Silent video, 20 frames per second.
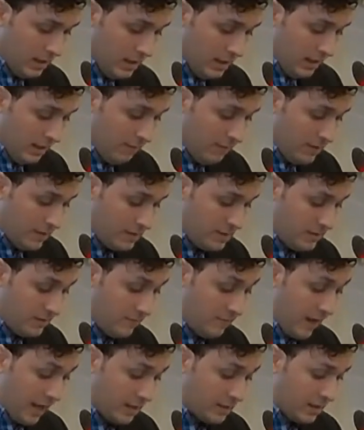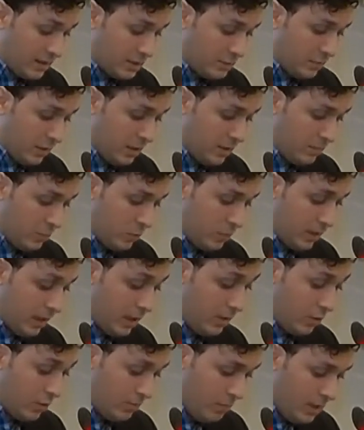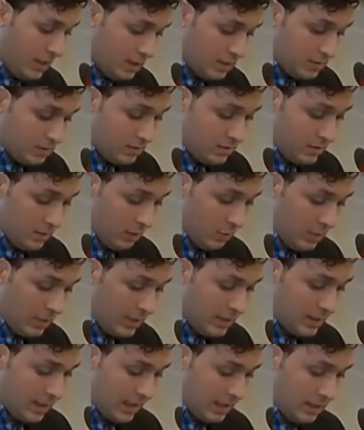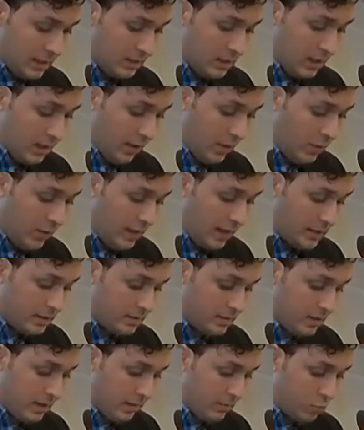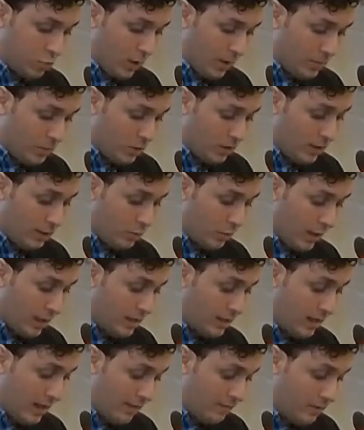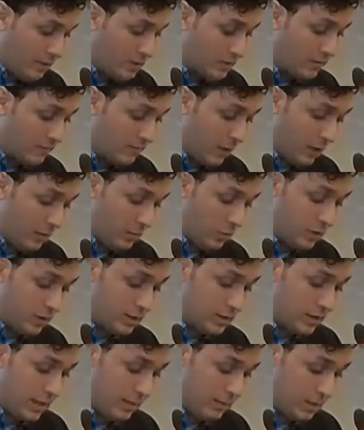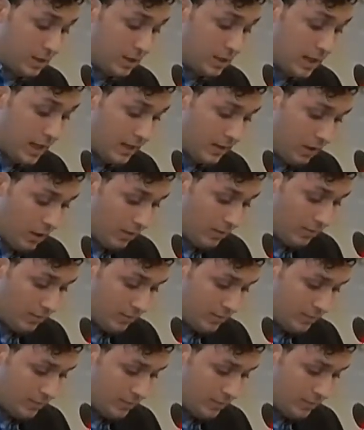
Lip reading: If this is in fact explainable by other means, it would indicate that the OAS did not properly weigh the evidence available at the time of the cutoff.